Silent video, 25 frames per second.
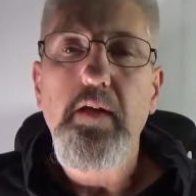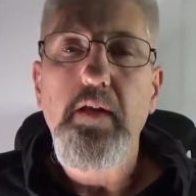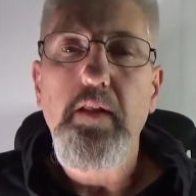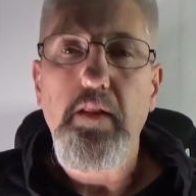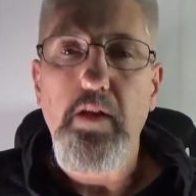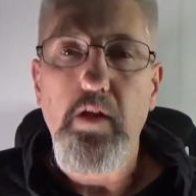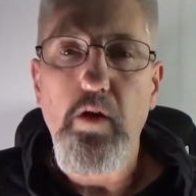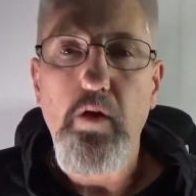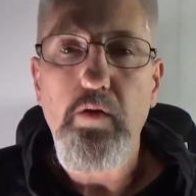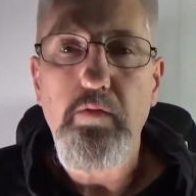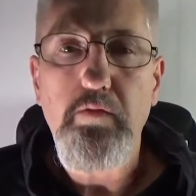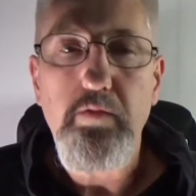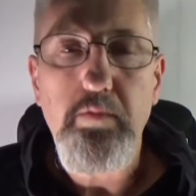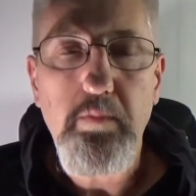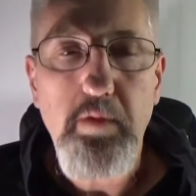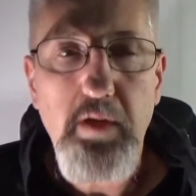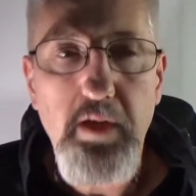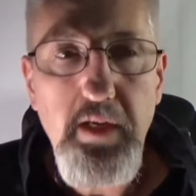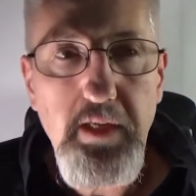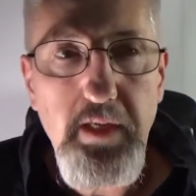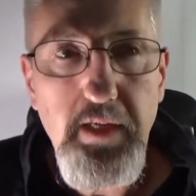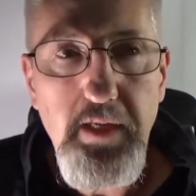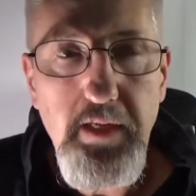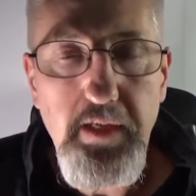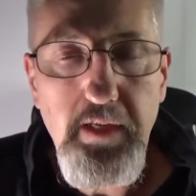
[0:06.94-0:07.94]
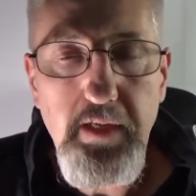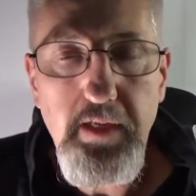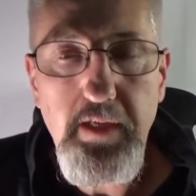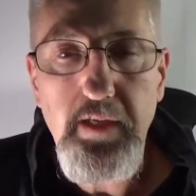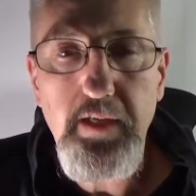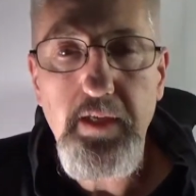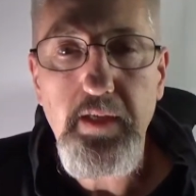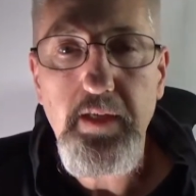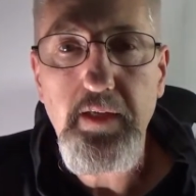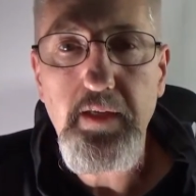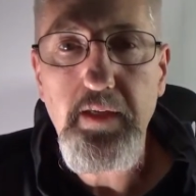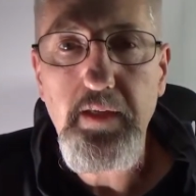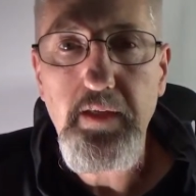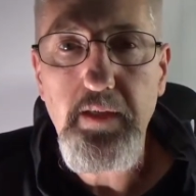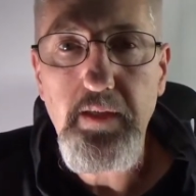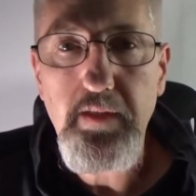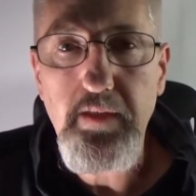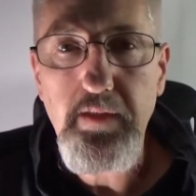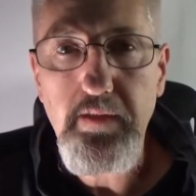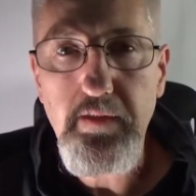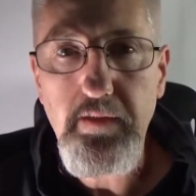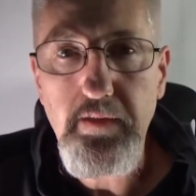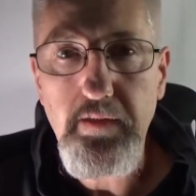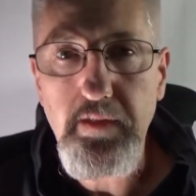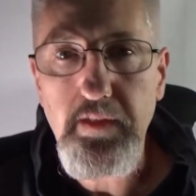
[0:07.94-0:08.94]
Hello everybody,
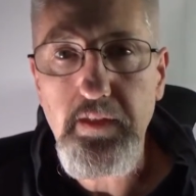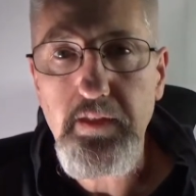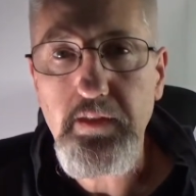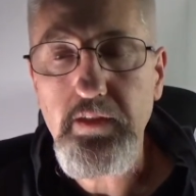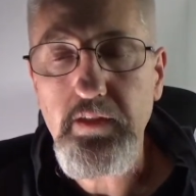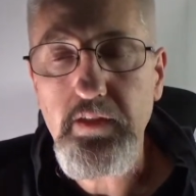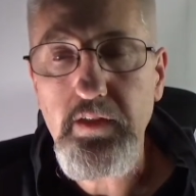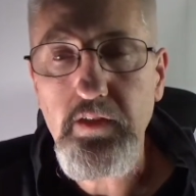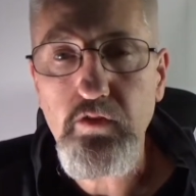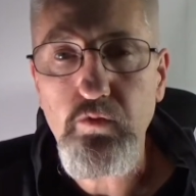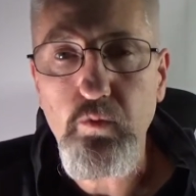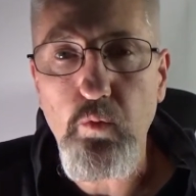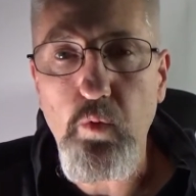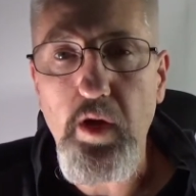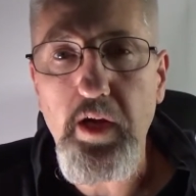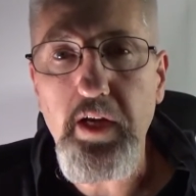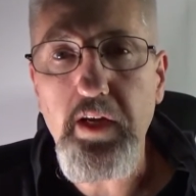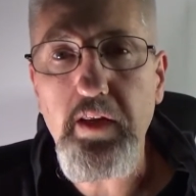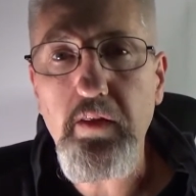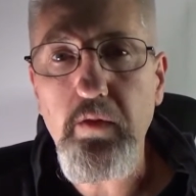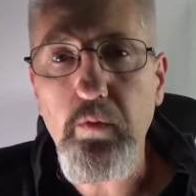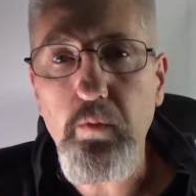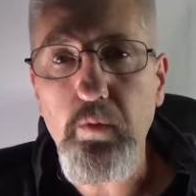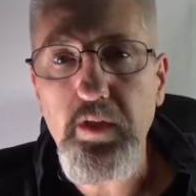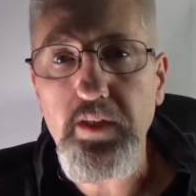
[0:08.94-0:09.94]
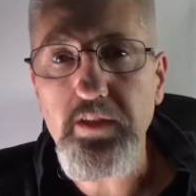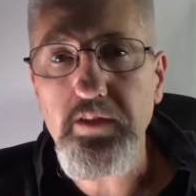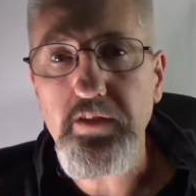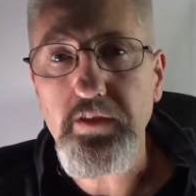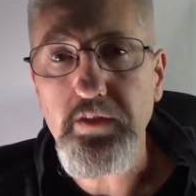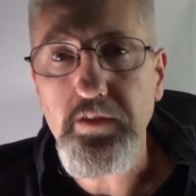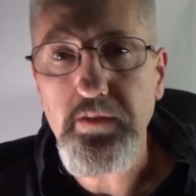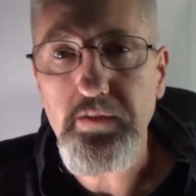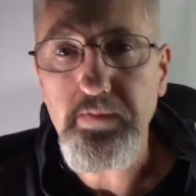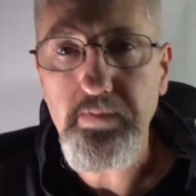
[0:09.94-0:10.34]
this is Whitey the Wizard.